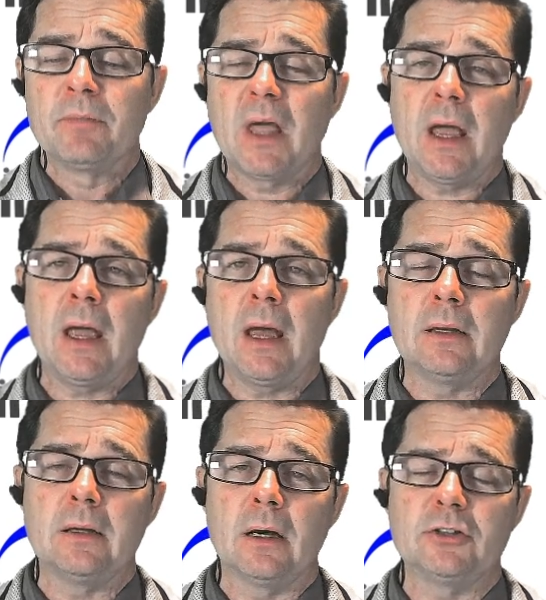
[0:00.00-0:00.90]

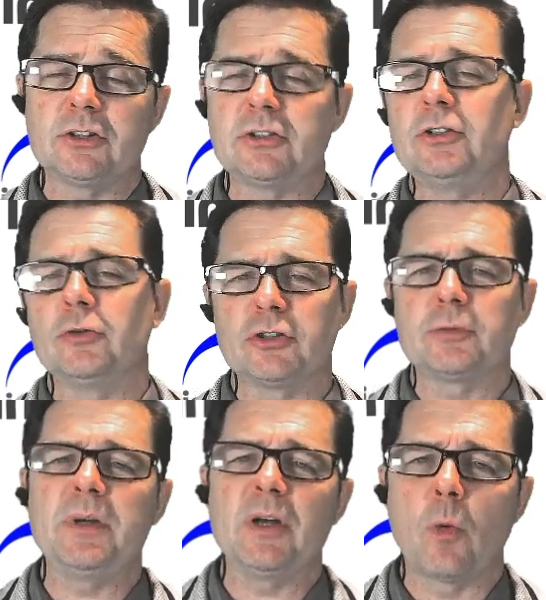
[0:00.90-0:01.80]
And just
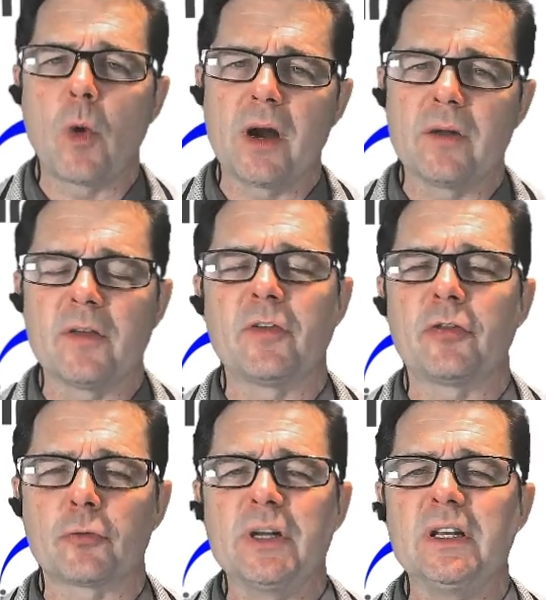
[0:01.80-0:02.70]
be aware that the
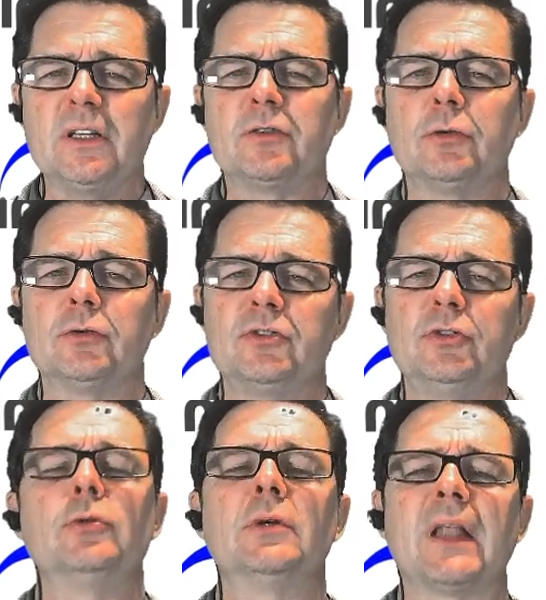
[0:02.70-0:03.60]
3D tools
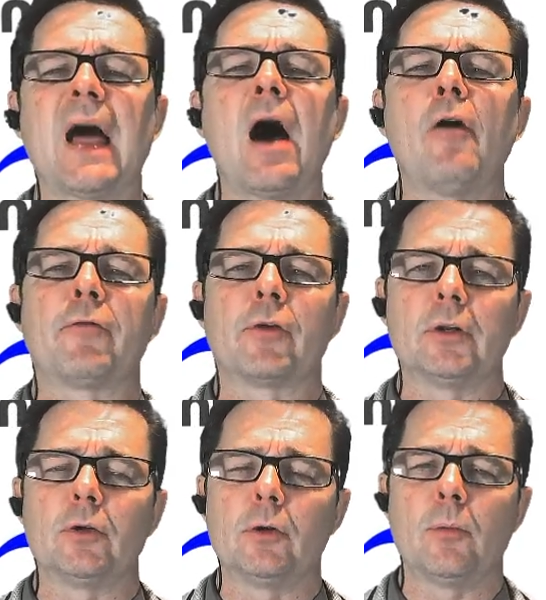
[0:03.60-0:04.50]
do allow for a little more